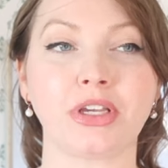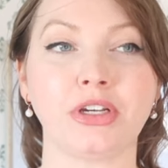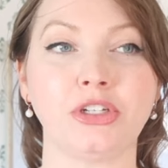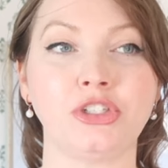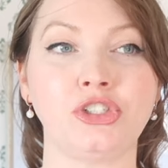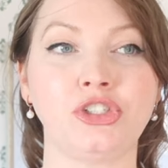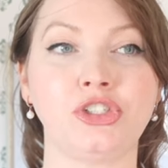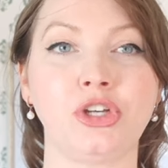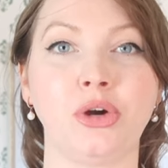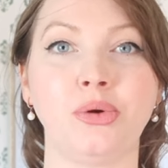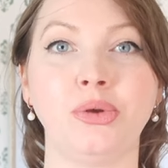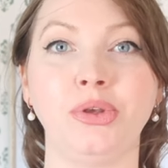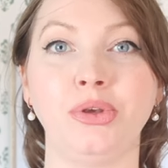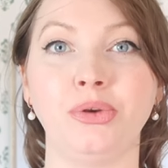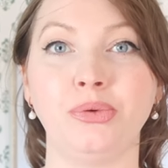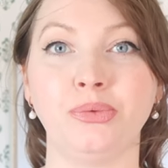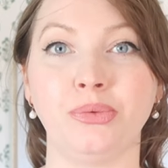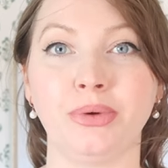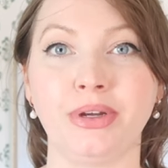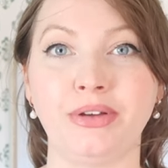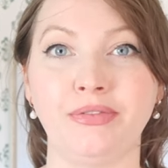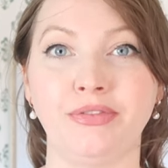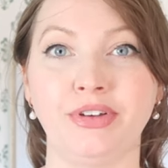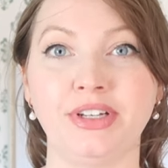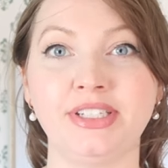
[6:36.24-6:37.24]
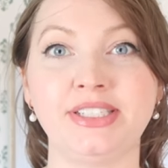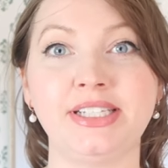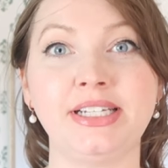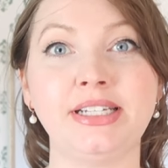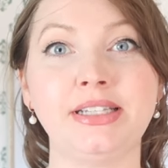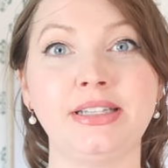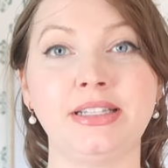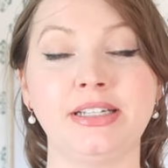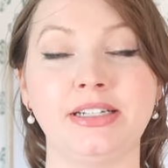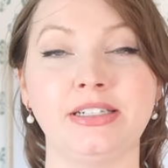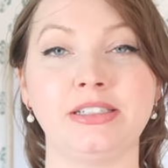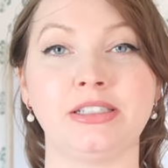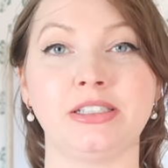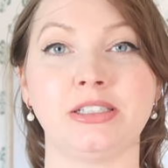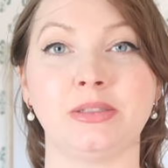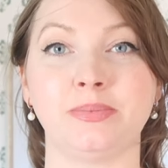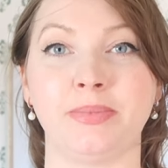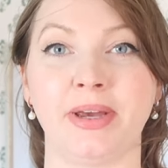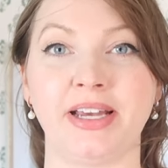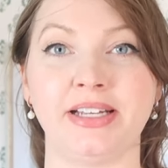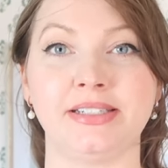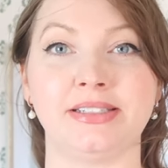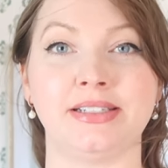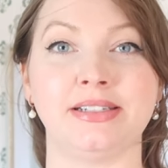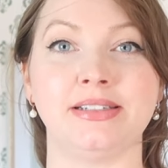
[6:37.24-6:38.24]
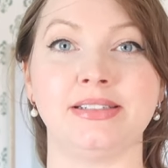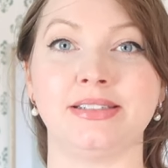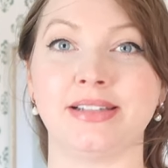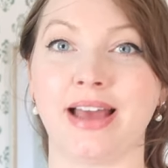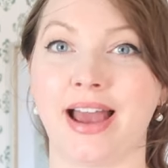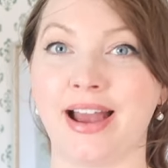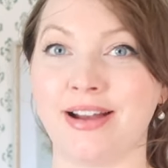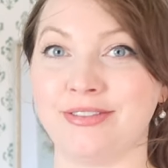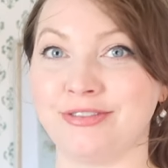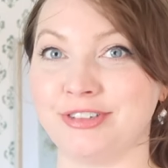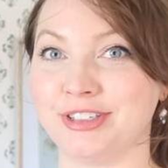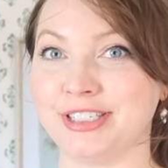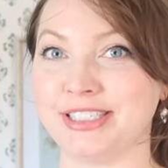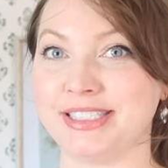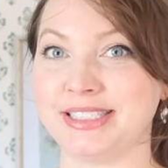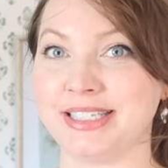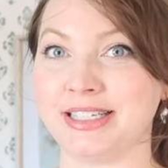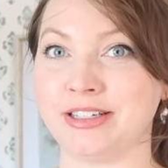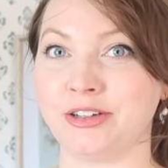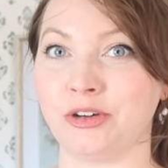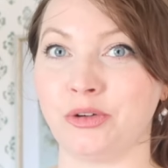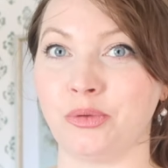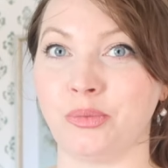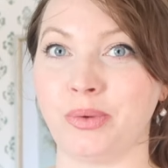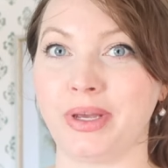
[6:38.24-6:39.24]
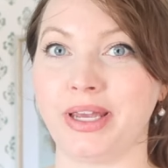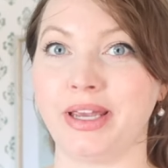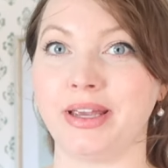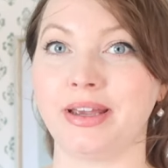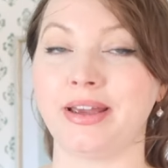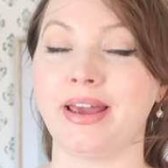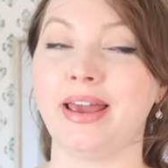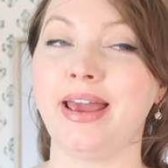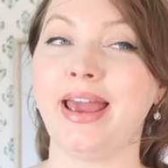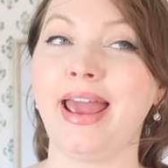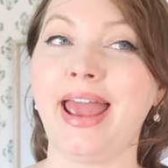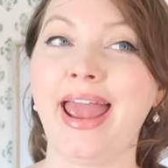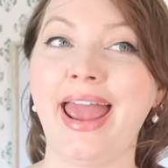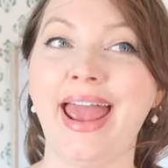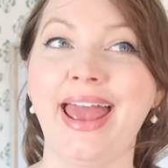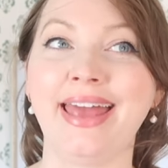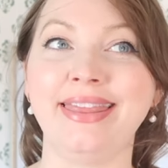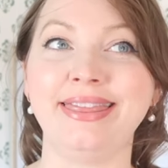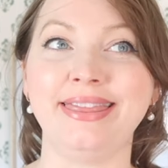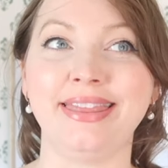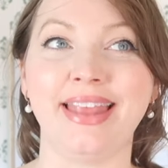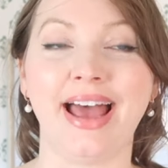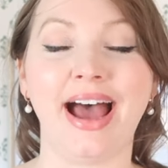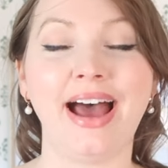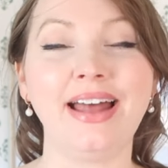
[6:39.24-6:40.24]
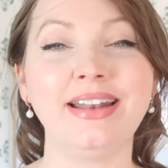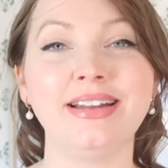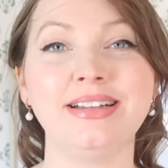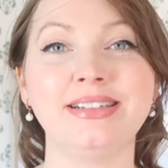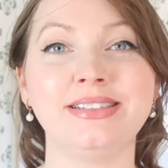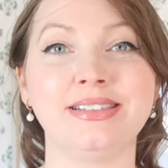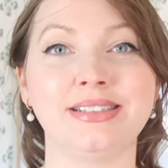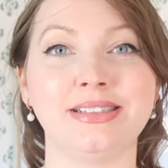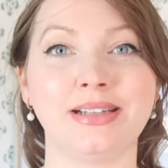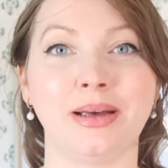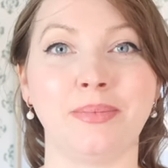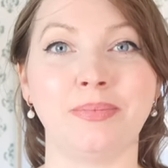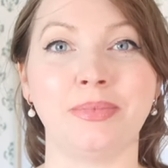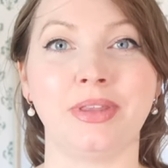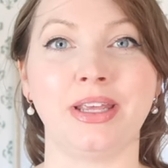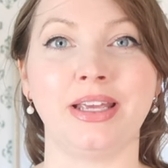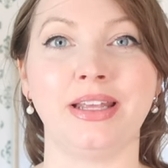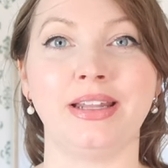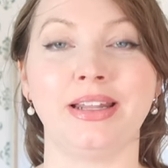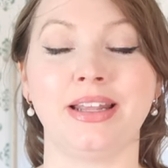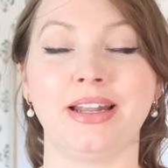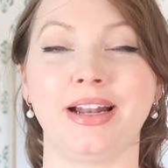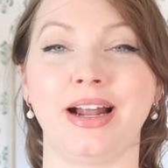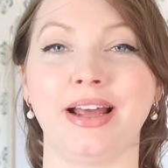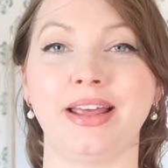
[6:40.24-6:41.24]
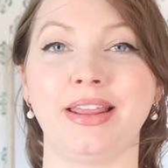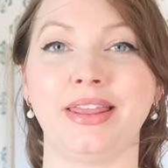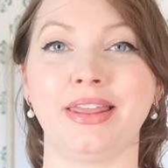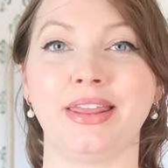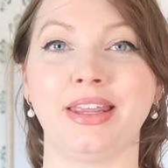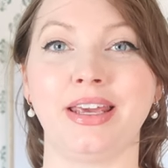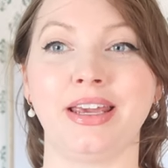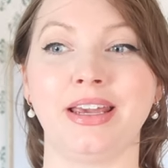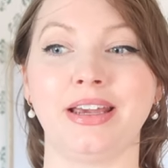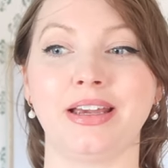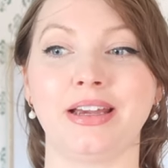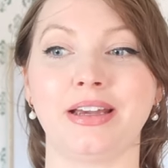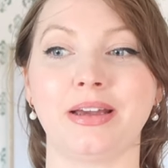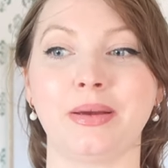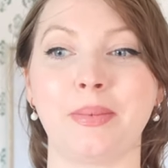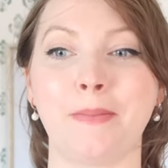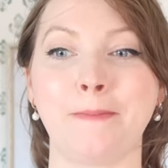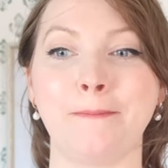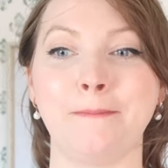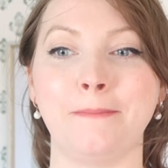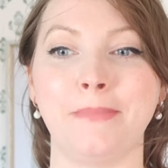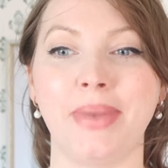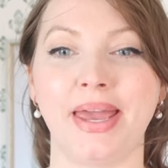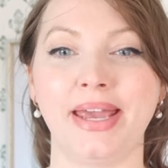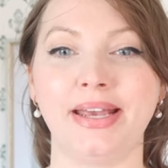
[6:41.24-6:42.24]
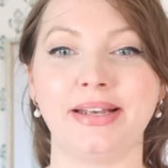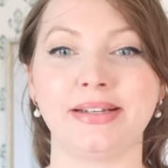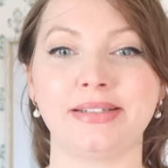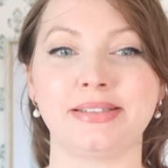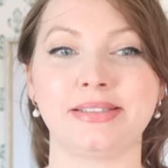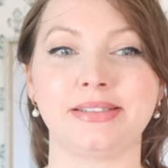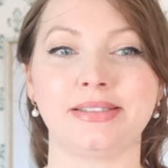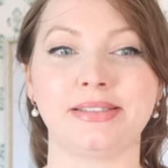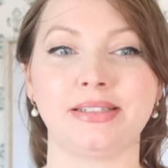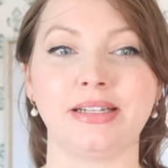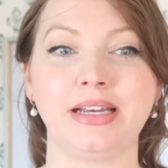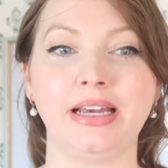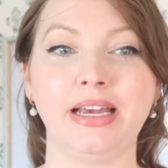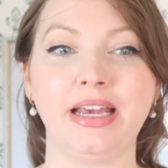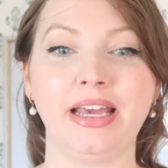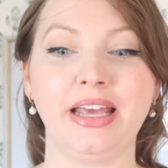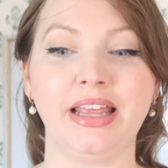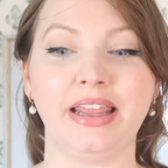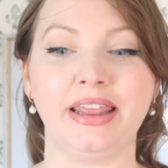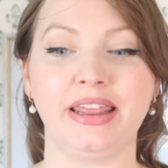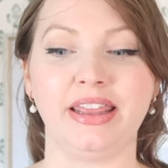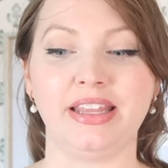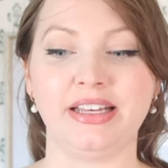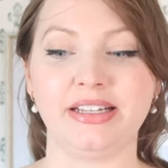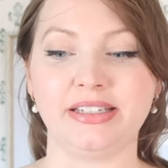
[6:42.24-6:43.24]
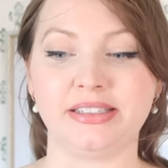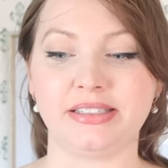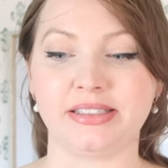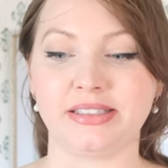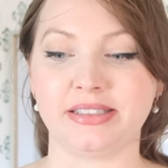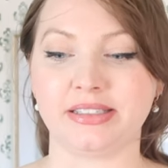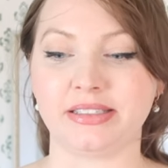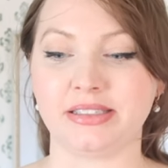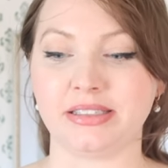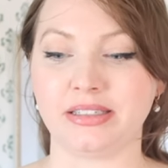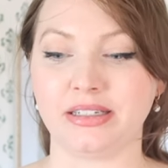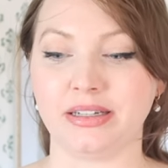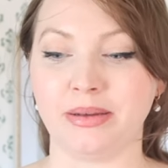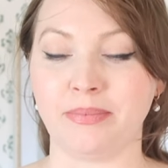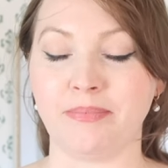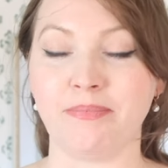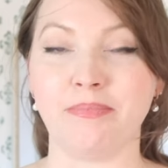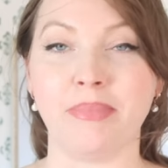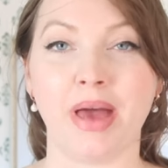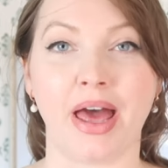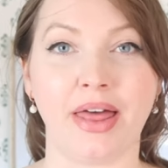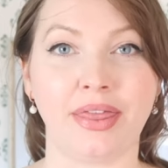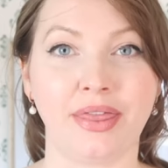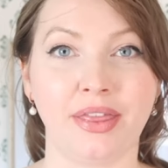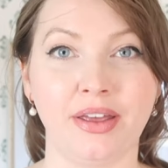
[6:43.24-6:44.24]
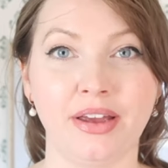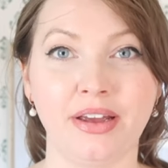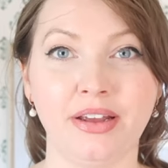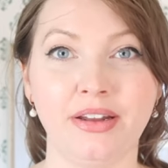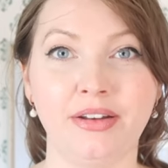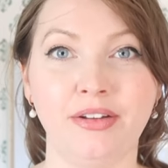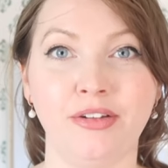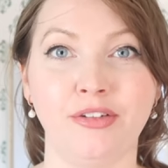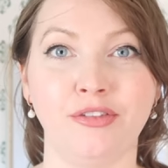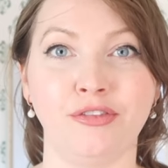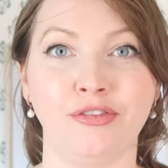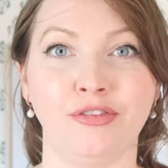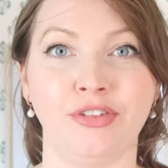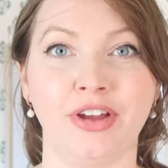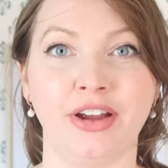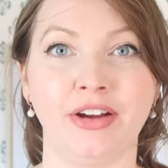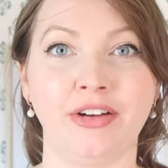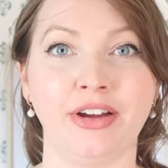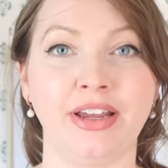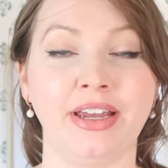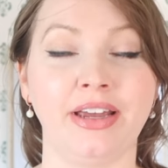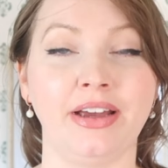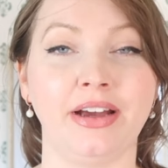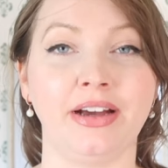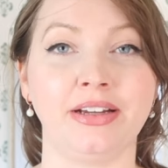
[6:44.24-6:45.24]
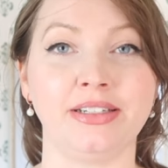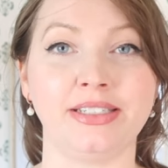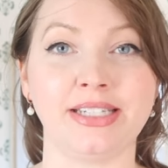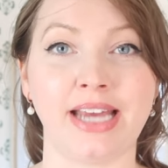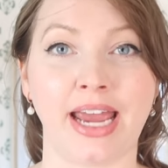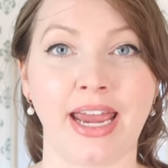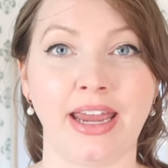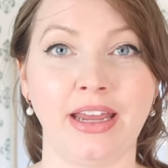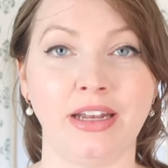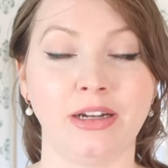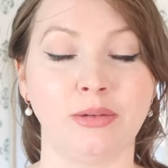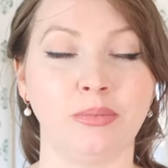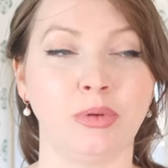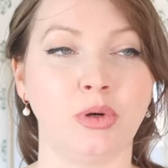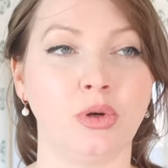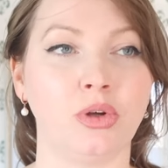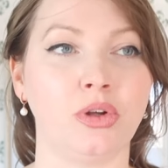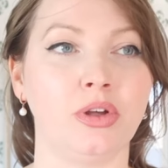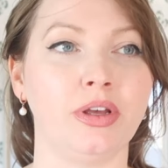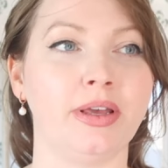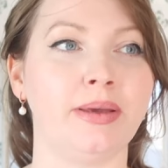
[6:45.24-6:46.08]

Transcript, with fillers: So you revisit these spaces every single week. And that is something that I think makes this method very attainable.